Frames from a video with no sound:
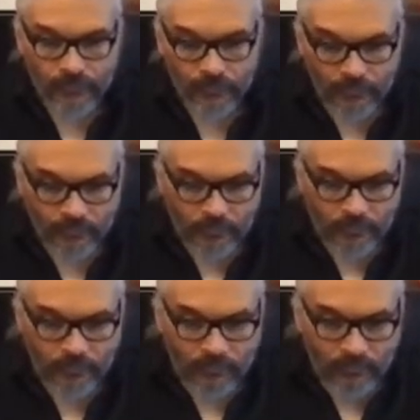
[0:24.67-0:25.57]

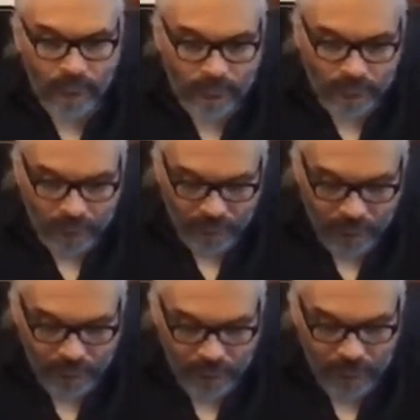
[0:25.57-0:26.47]

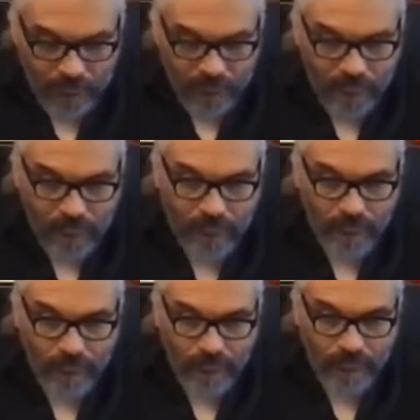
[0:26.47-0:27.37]

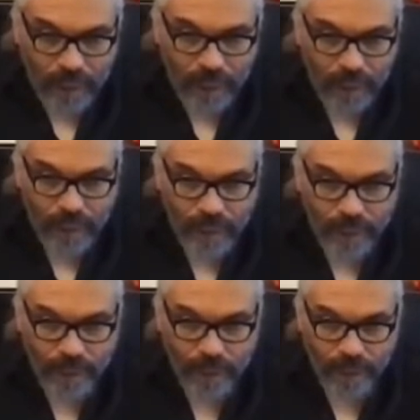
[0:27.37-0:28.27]

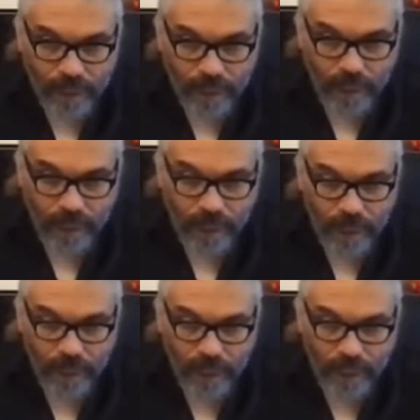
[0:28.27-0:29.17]

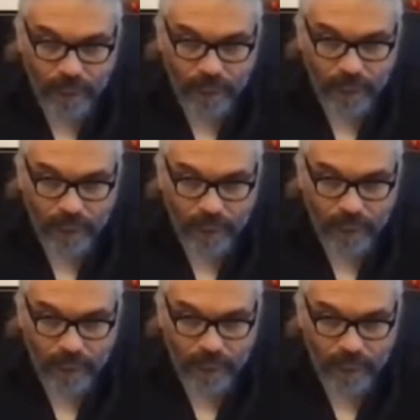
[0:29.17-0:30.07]

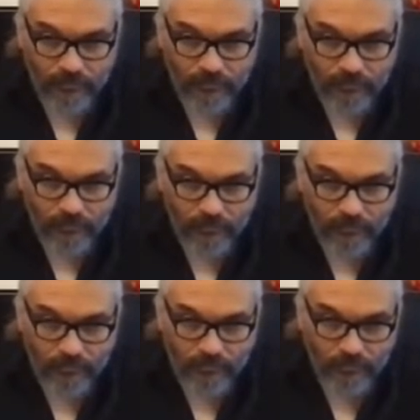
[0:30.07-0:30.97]

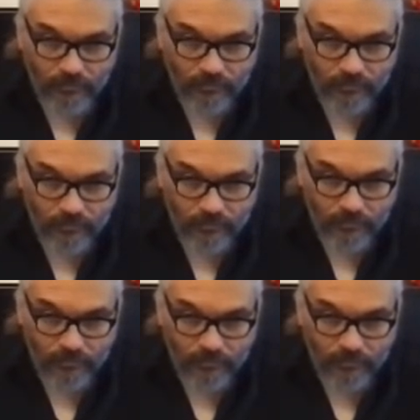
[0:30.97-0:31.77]
[no speech]